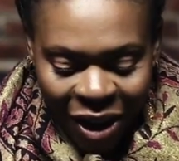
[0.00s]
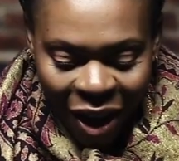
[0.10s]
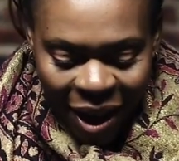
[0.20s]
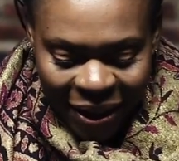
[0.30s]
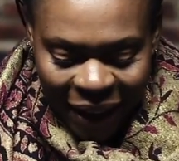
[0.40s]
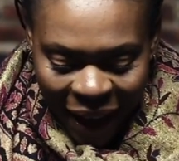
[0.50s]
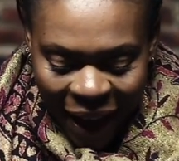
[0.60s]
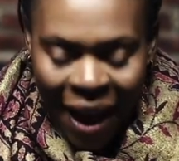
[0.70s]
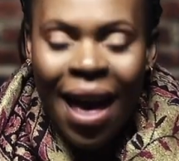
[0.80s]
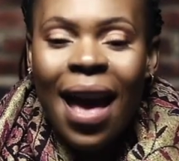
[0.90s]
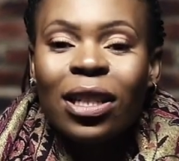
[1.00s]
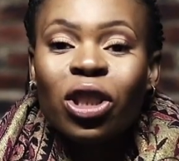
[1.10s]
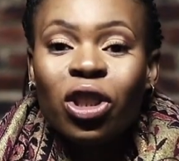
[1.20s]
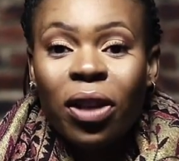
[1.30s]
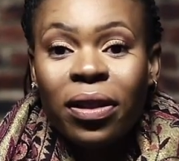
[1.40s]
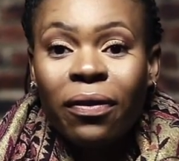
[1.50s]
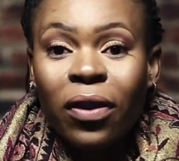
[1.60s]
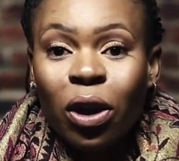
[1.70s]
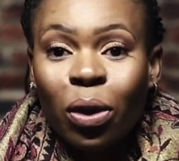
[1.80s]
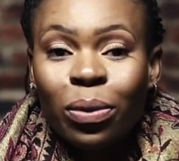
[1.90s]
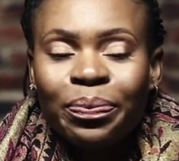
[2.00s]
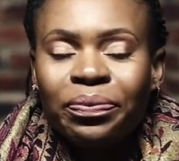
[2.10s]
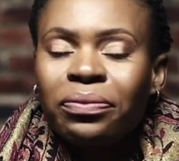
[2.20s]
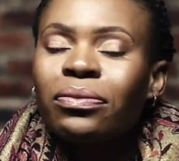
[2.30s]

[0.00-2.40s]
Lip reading: Got there and shot the video.